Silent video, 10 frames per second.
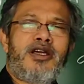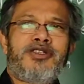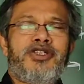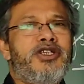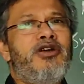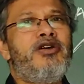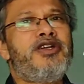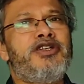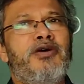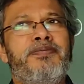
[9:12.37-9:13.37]

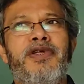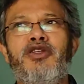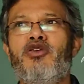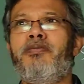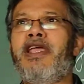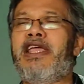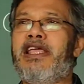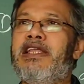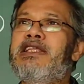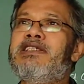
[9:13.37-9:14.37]
Security of tenure
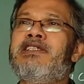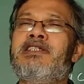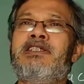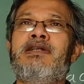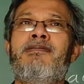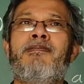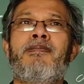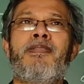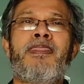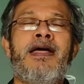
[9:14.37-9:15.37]
means
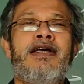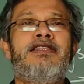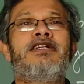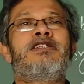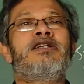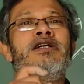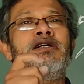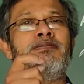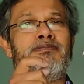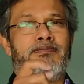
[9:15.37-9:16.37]
the term